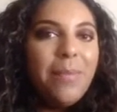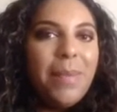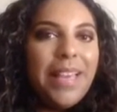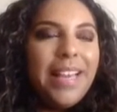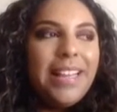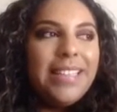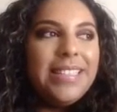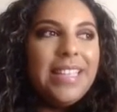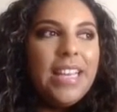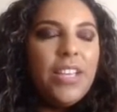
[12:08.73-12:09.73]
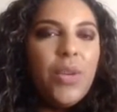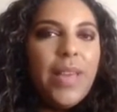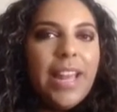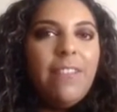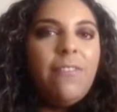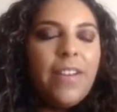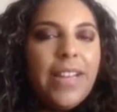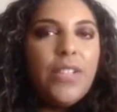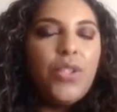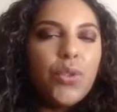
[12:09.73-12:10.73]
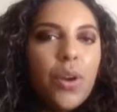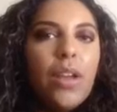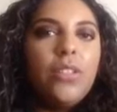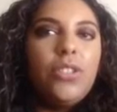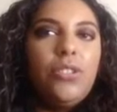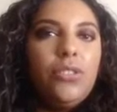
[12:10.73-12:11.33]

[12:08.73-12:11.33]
because you get a very strong